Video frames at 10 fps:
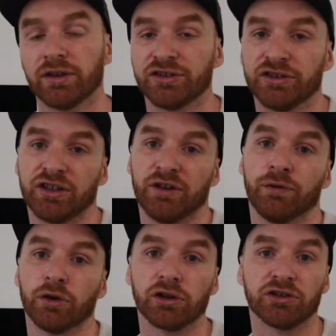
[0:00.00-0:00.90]
This is a
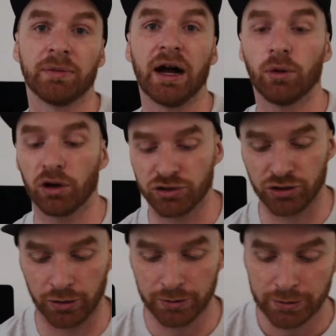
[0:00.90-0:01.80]
full-on smartwatch.
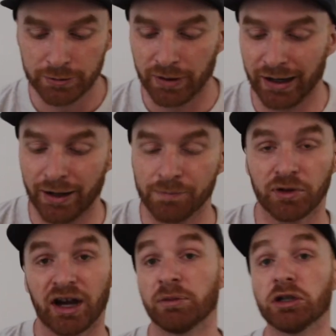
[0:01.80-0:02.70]
So
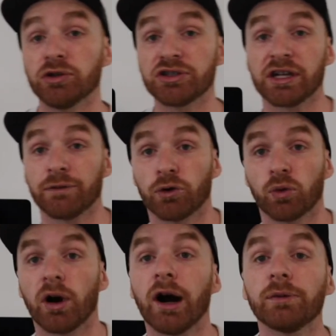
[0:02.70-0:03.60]
I've been using it for a
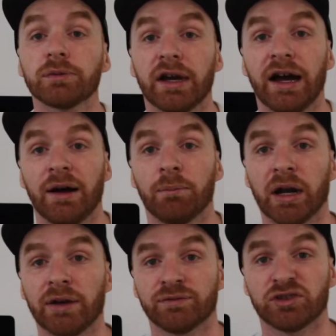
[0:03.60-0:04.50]
while,
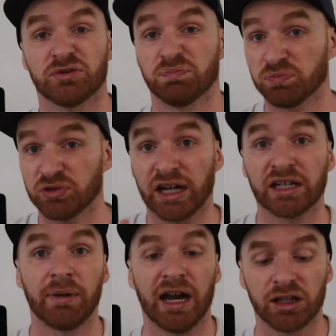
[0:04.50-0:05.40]
but I've just
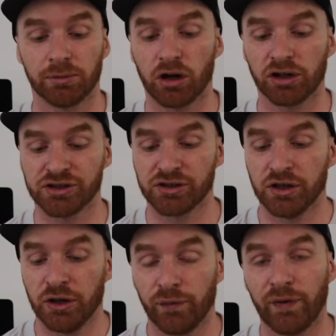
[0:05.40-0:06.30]
chucked it back in the box,
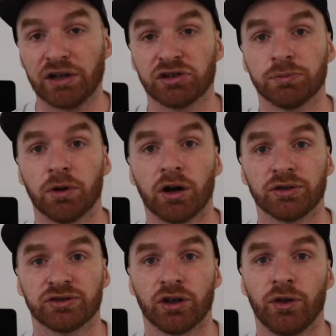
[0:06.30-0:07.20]
factory
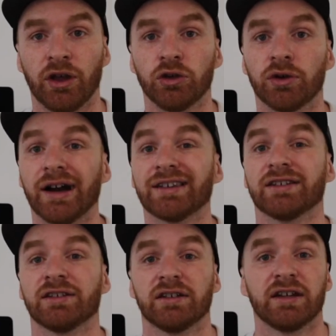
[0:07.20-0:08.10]
box, so that you guys
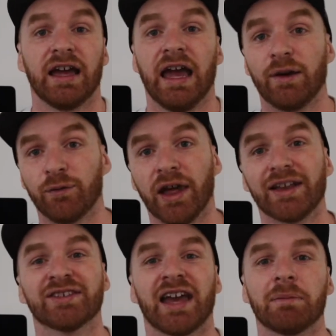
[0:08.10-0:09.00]
can have
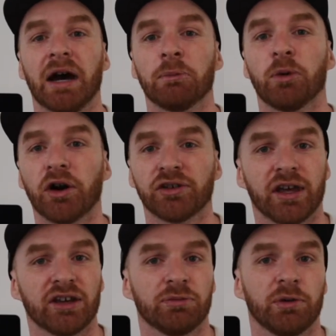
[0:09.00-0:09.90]
that same
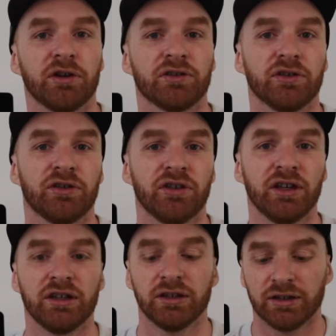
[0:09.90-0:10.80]
unboxing experience and
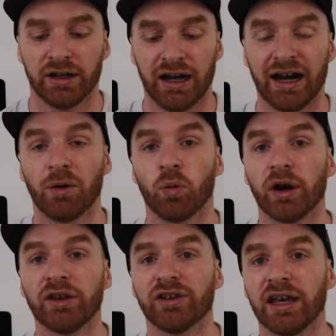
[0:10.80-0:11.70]
see
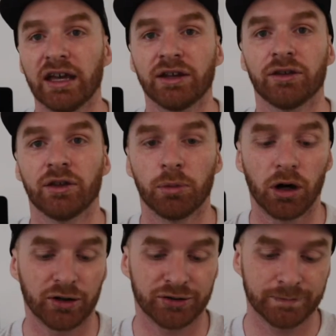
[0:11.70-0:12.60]
what is in the
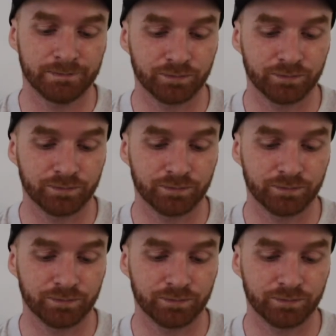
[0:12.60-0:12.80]
box.